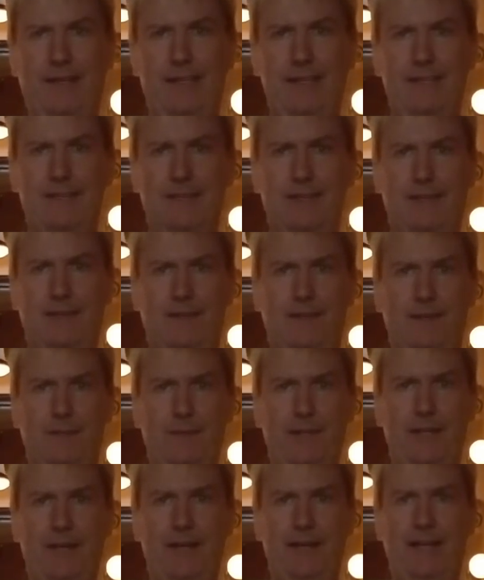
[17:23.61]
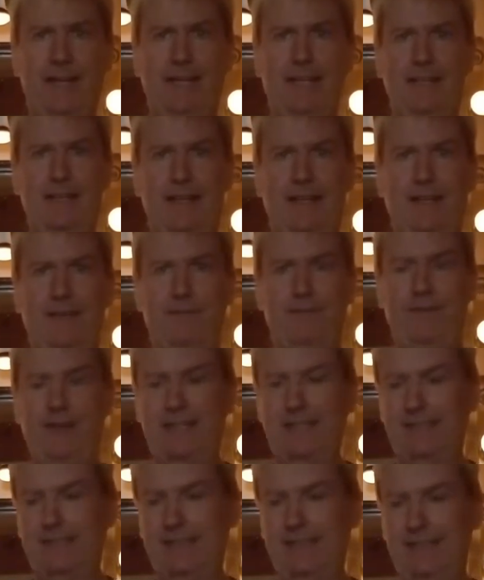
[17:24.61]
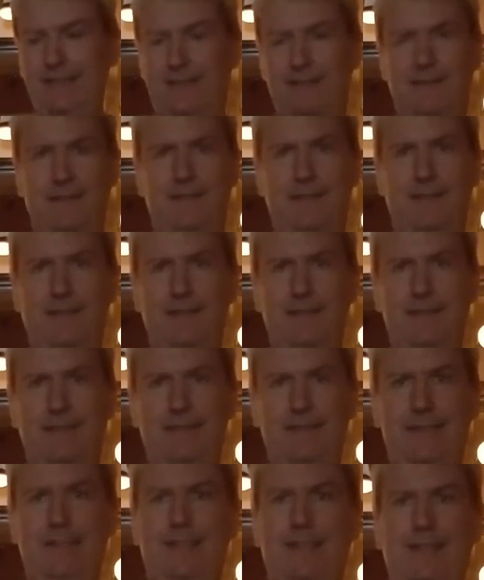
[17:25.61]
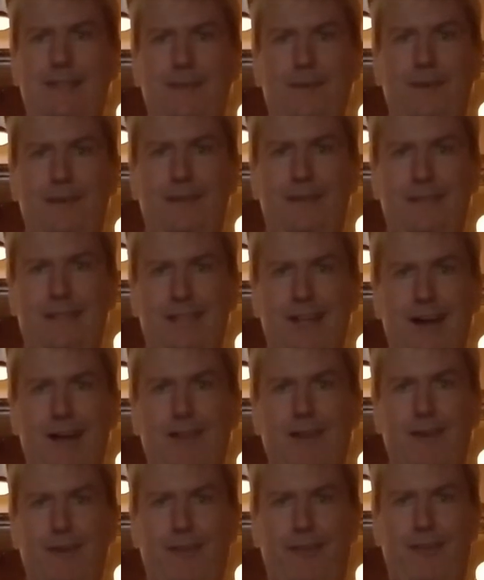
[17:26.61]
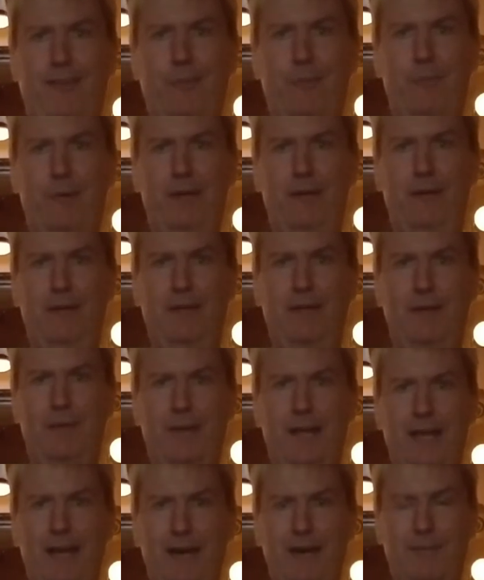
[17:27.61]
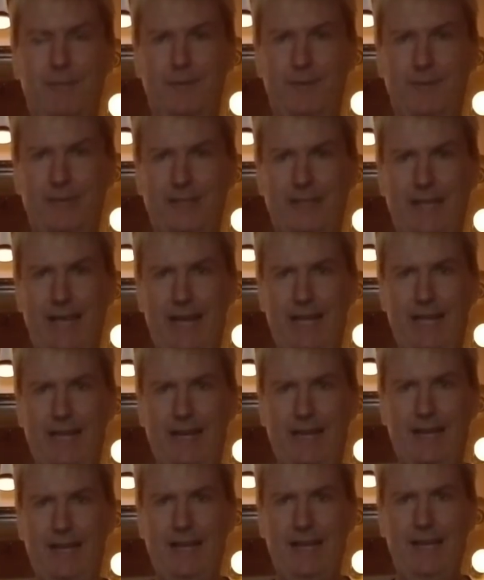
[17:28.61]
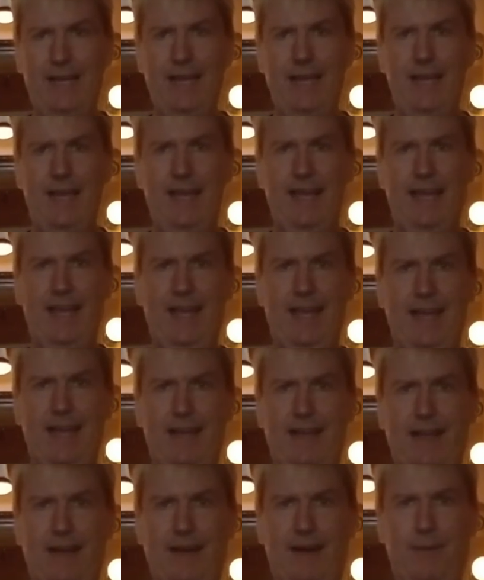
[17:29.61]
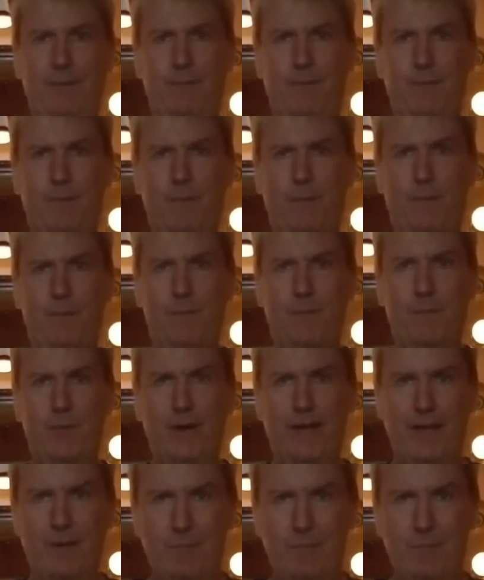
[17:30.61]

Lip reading: So let me go ahead and fix this color spill that we have from the daylight and bring you